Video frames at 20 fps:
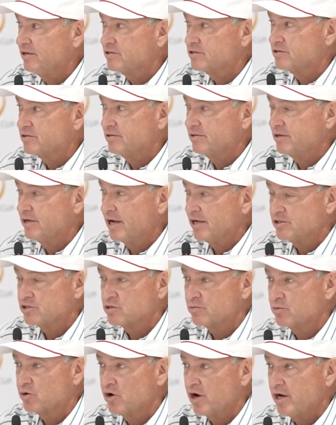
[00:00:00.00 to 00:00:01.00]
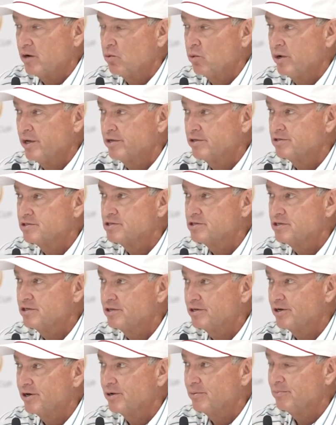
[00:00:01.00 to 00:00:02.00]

He's gotten some great wins.